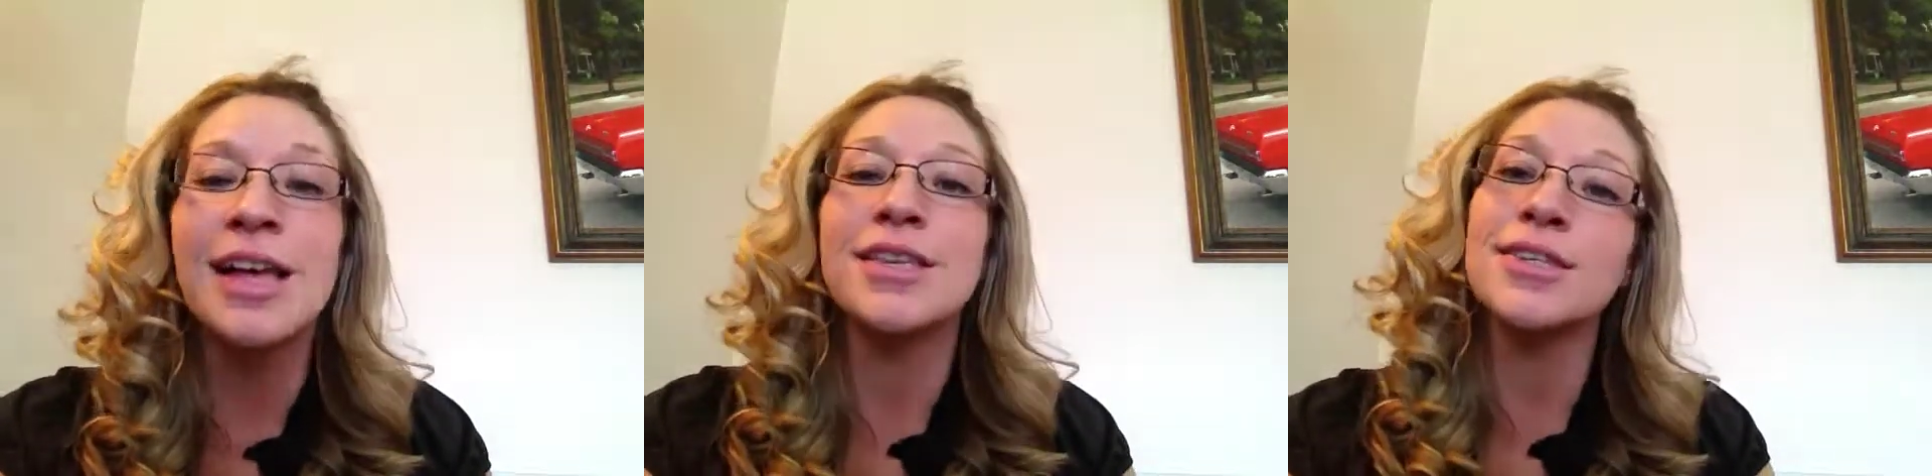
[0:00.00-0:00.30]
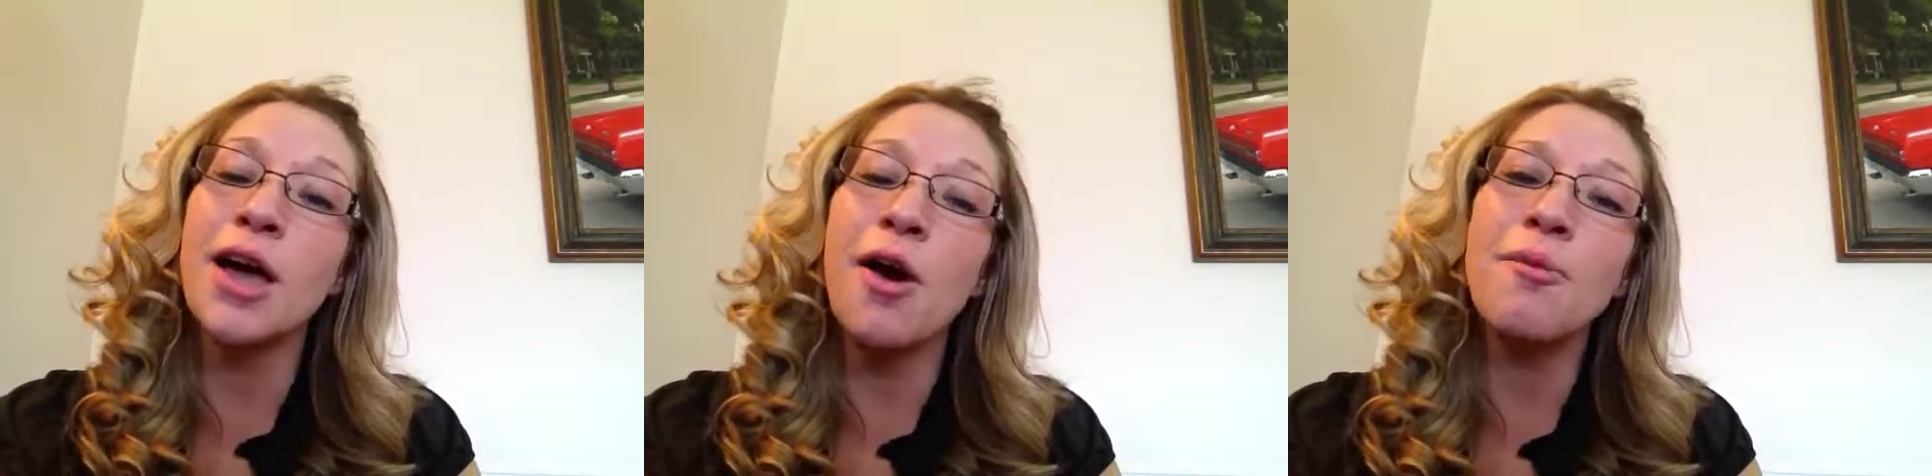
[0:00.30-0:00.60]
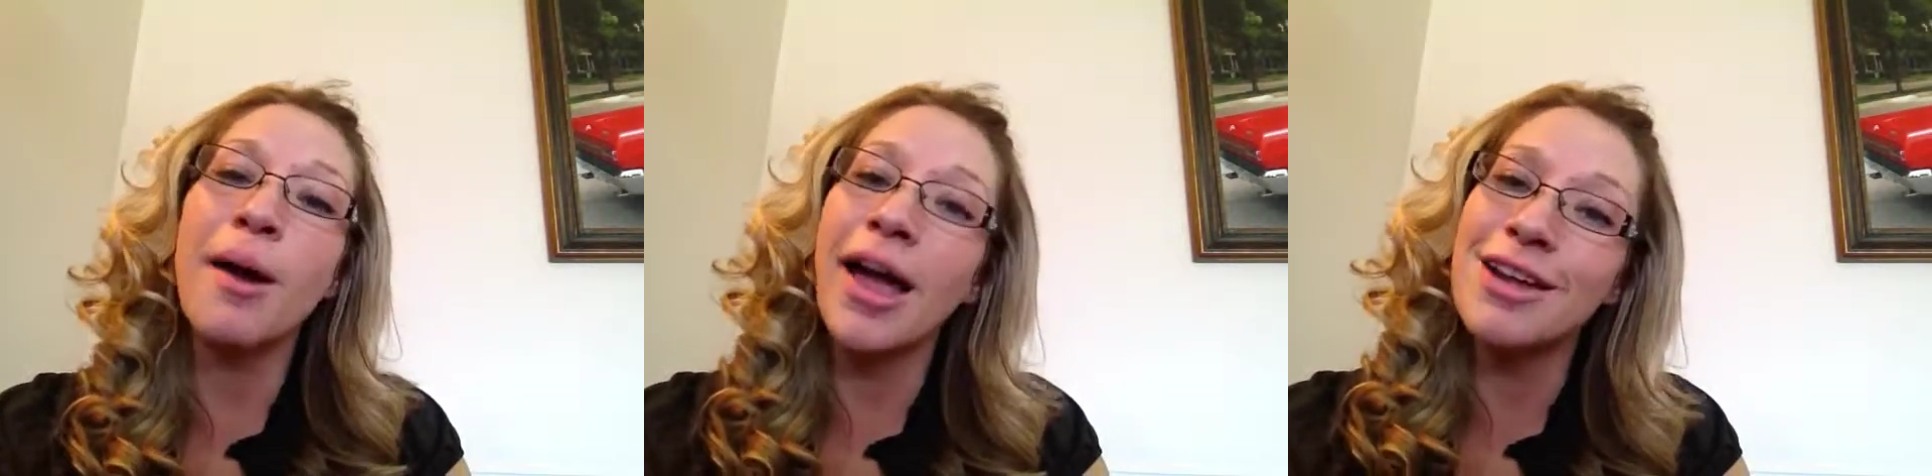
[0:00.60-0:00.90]
So
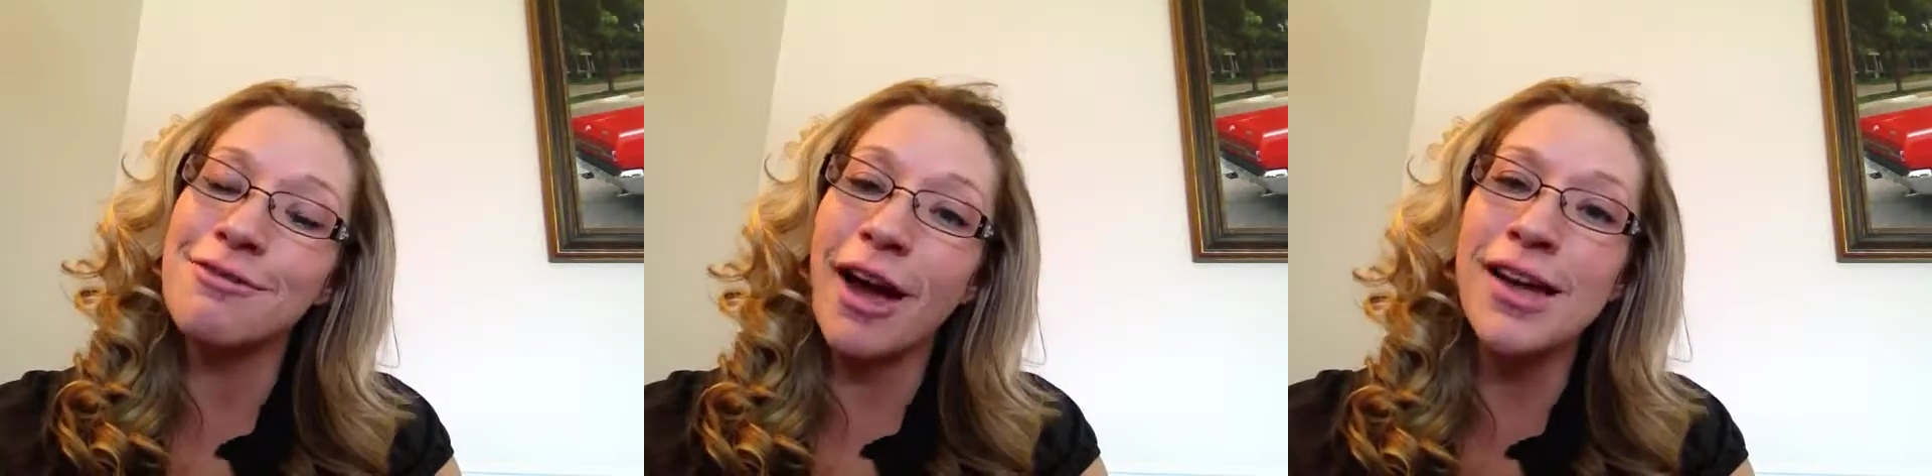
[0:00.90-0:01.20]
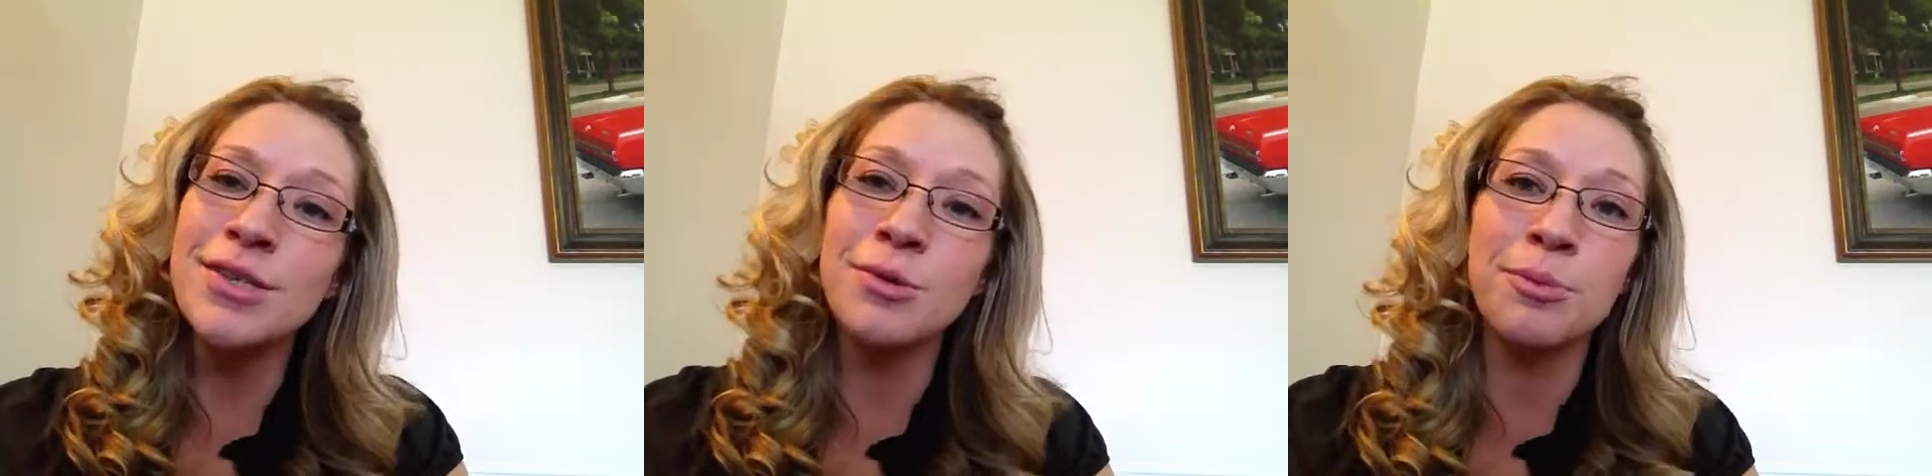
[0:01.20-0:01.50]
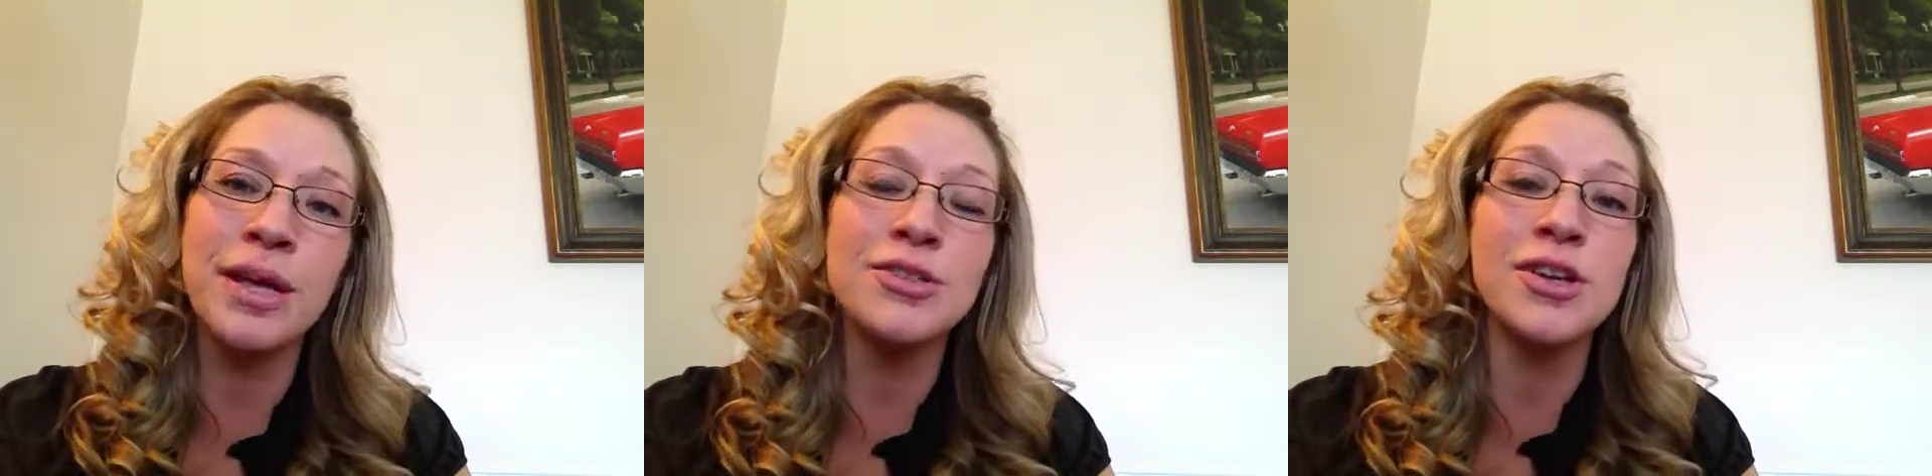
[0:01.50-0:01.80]
my advice would
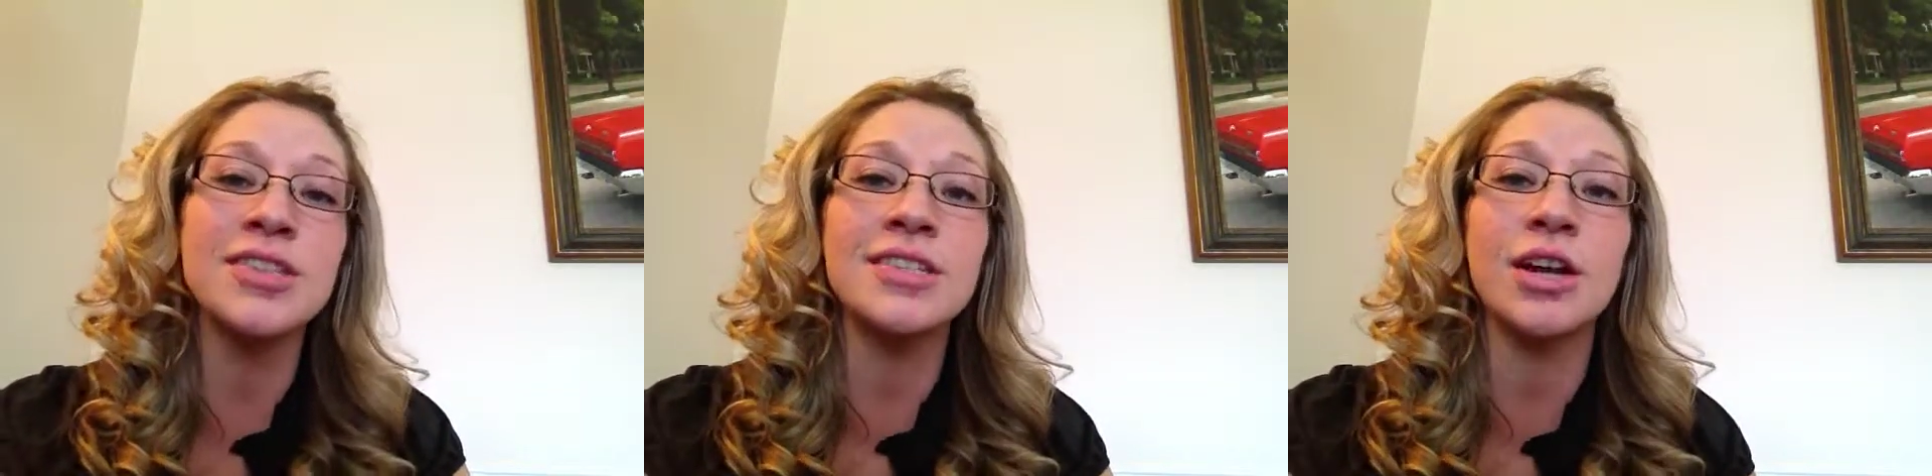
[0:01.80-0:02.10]
be just